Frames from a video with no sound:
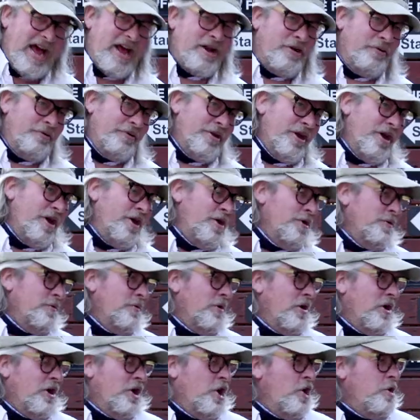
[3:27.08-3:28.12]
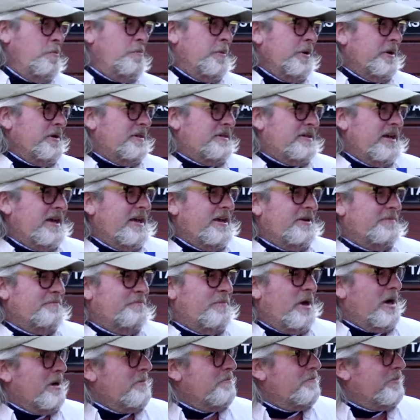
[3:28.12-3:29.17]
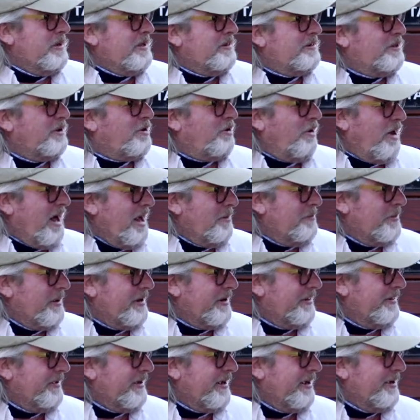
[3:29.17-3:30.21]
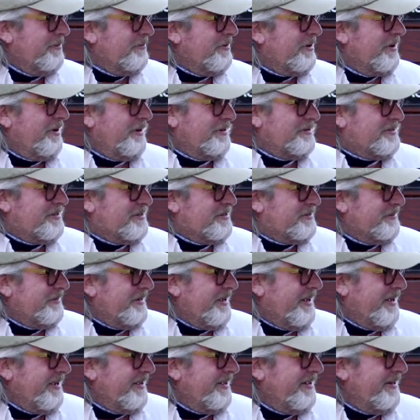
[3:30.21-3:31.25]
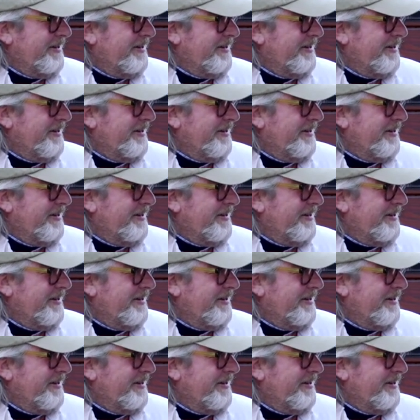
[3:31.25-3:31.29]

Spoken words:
I don't know. Open date might beat the crap out of the Gamecocks this weekend.